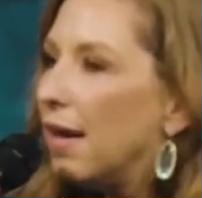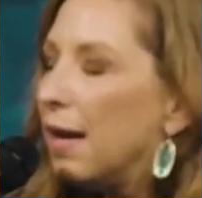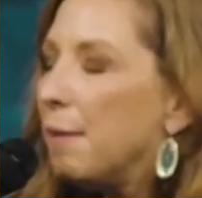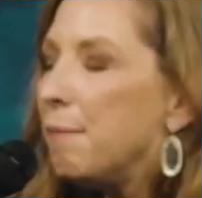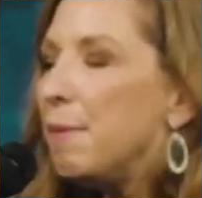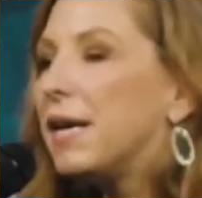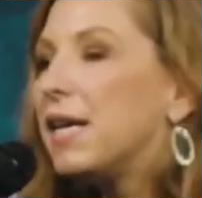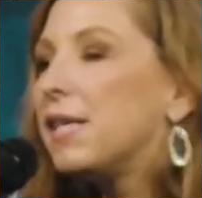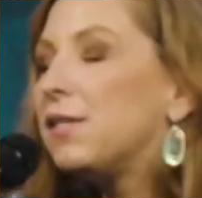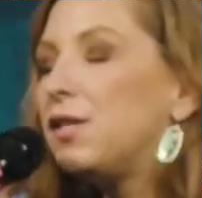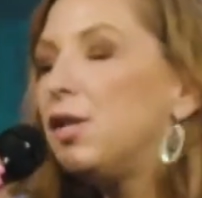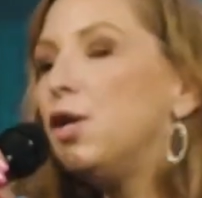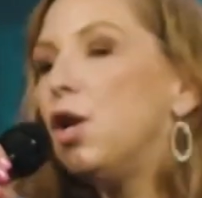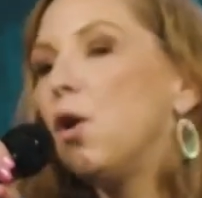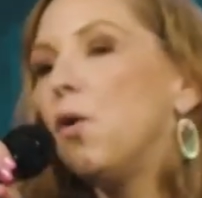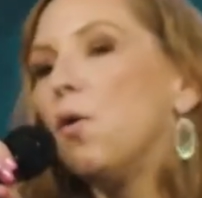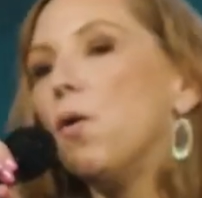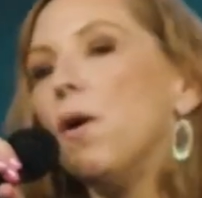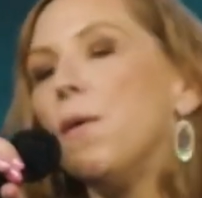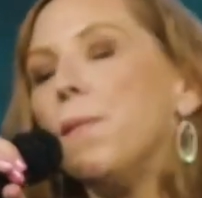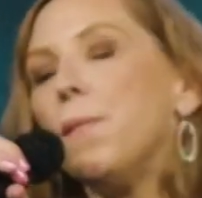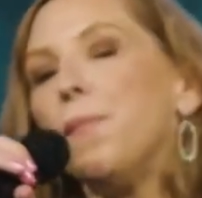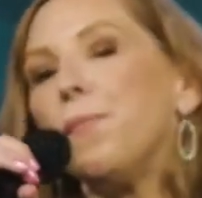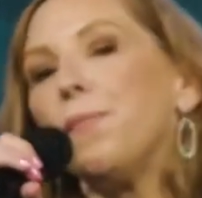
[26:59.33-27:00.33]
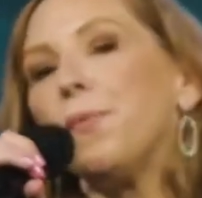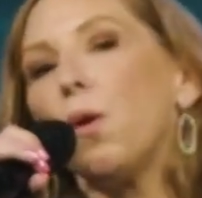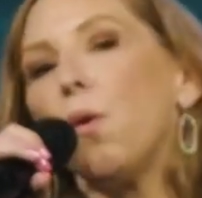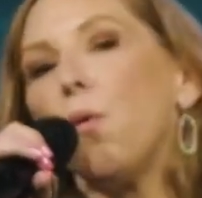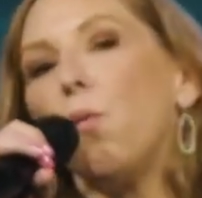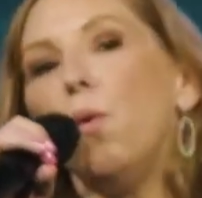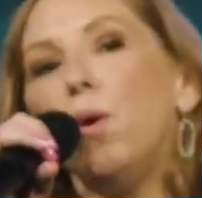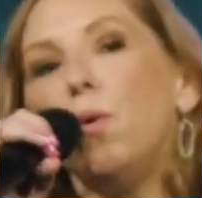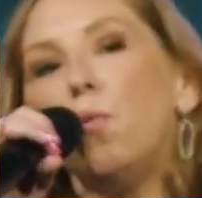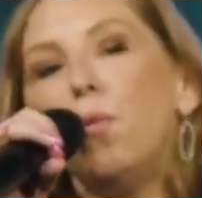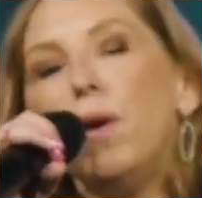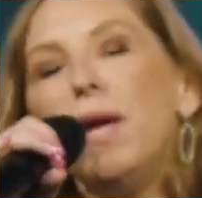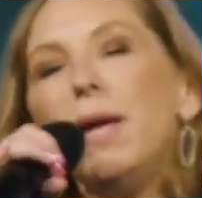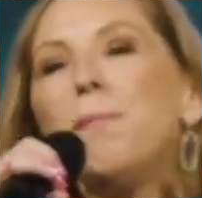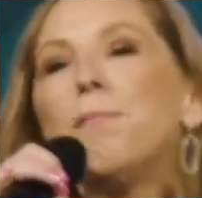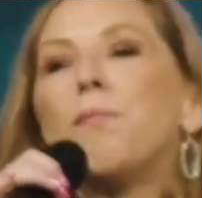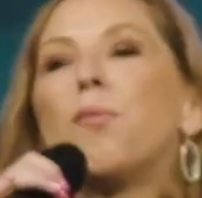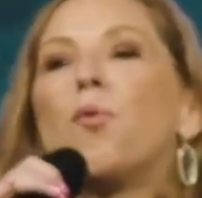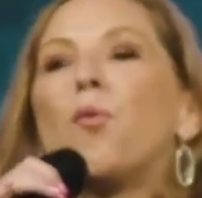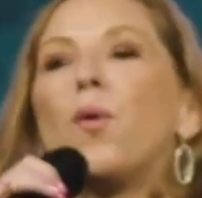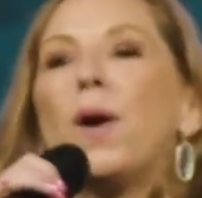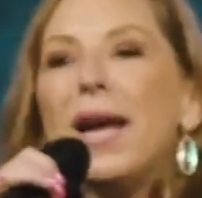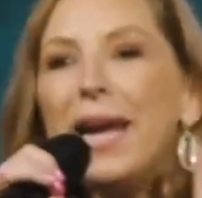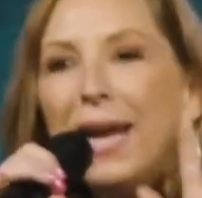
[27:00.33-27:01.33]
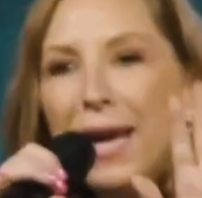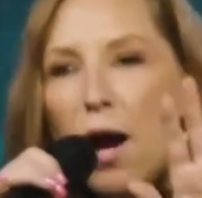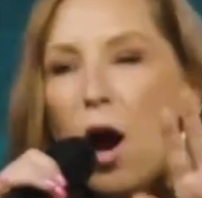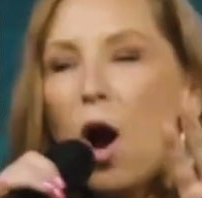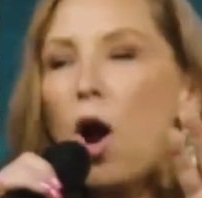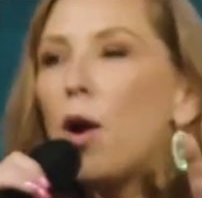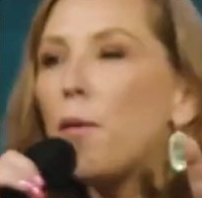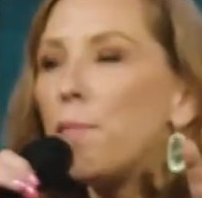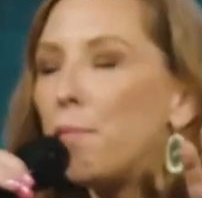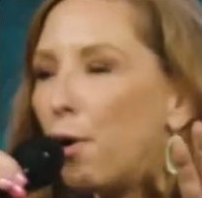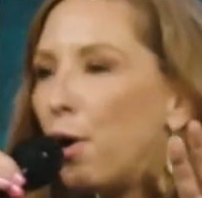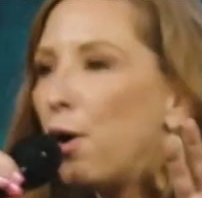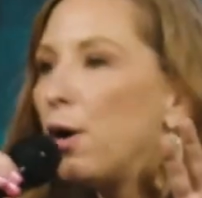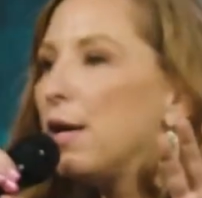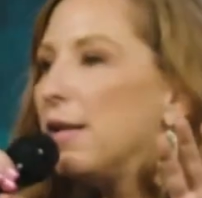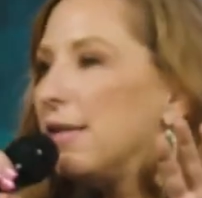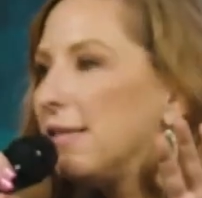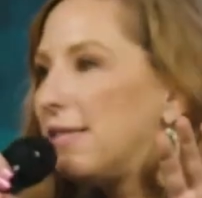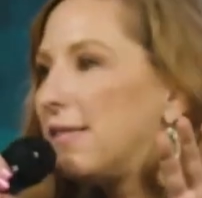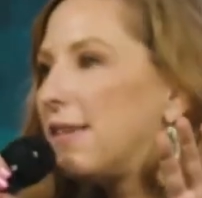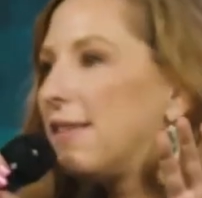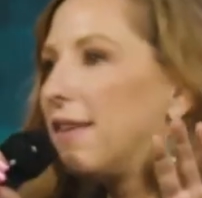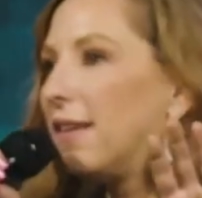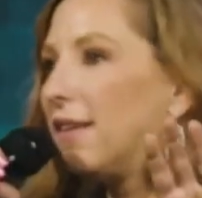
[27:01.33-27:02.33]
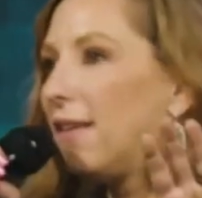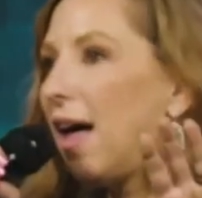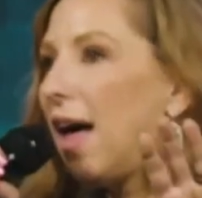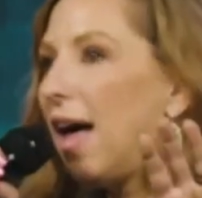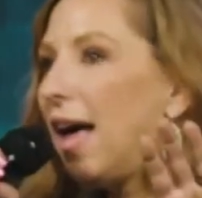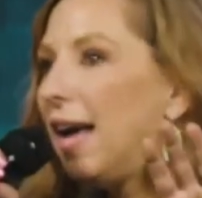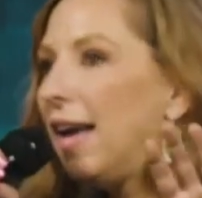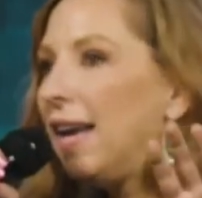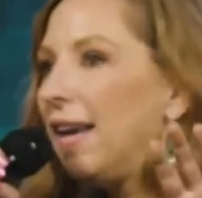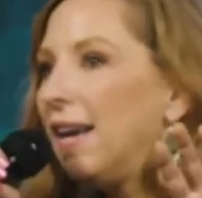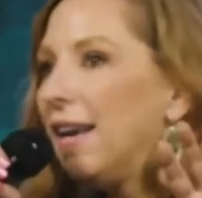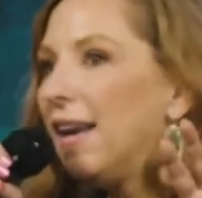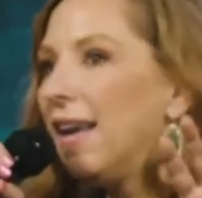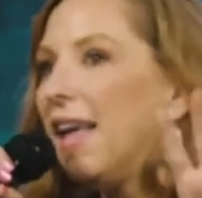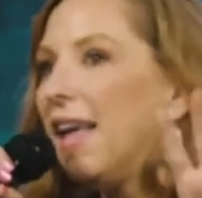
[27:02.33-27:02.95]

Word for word: Because, you know, when we bring our burdens to the light,